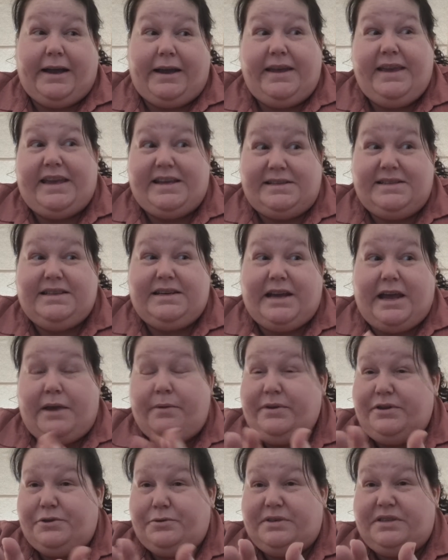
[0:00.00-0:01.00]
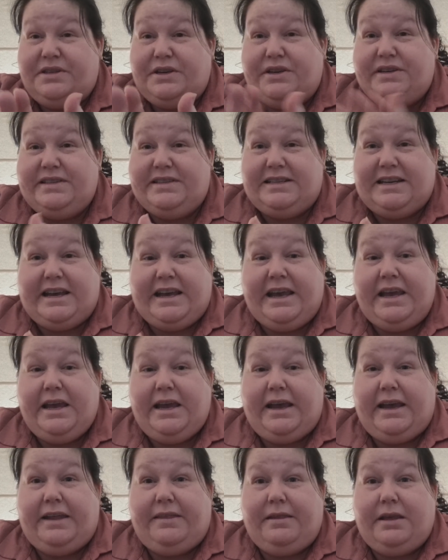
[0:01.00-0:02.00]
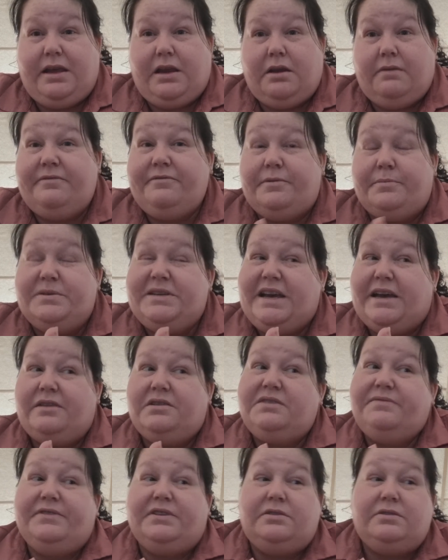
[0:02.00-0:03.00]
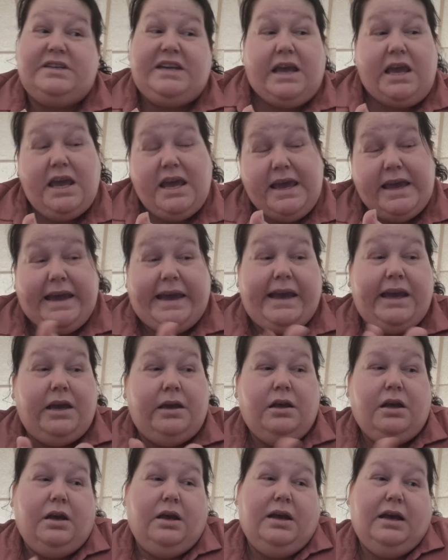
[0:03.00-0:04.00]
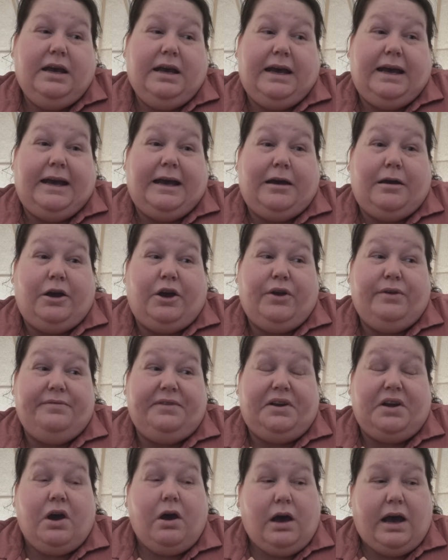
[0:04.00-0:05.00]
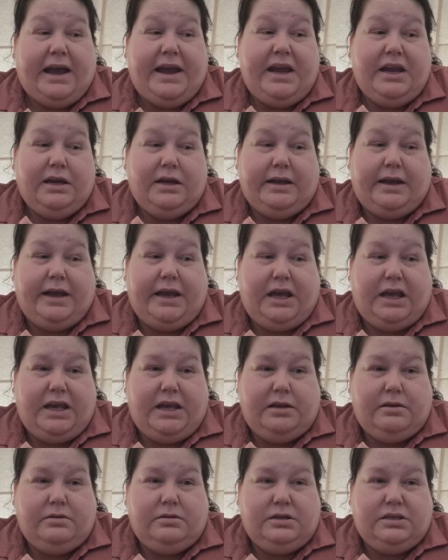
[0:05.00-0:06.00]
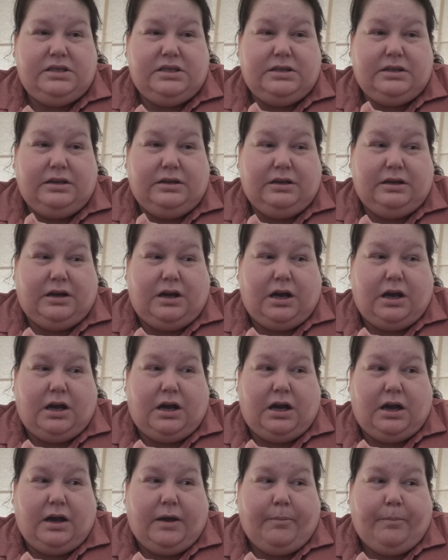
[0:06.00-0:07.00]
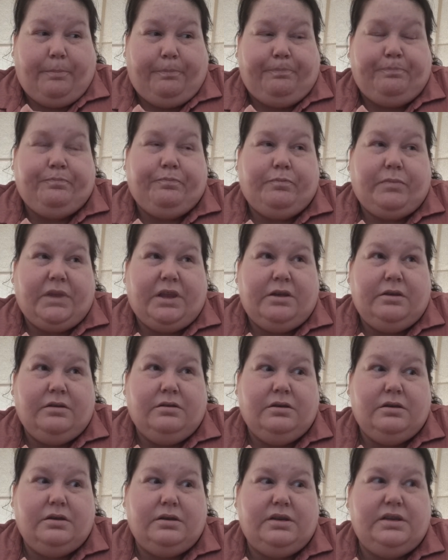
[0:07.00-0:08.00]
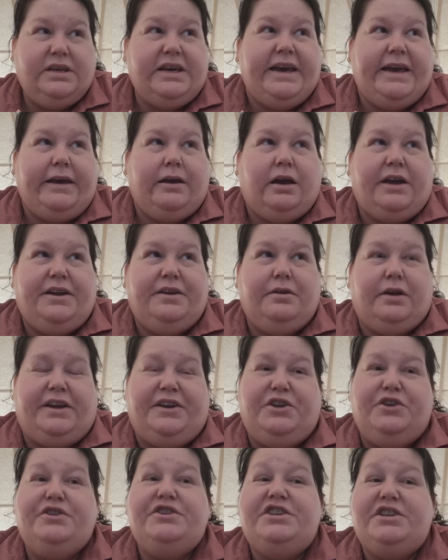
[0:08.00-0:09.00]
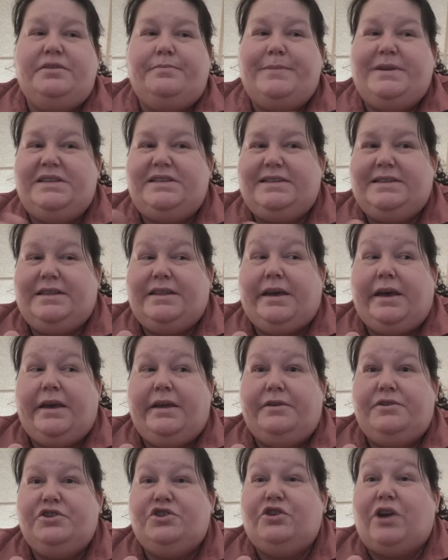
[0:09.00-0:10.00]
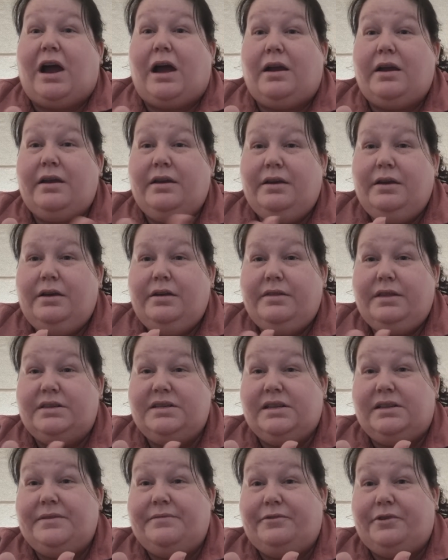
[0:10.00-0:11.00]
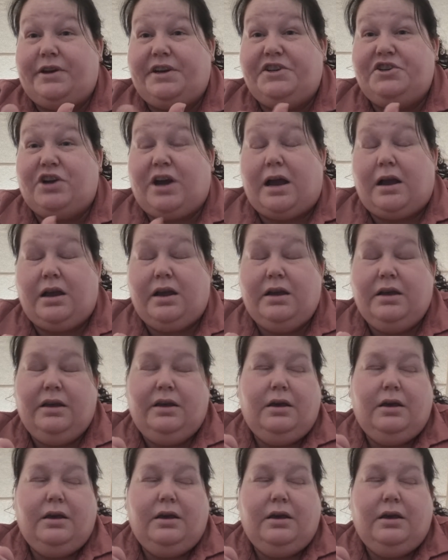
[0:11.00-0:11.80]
yesterday, which was Thursday, and then from Townsville to here overnight. And I knew she'd missed the truck, the delivery truck,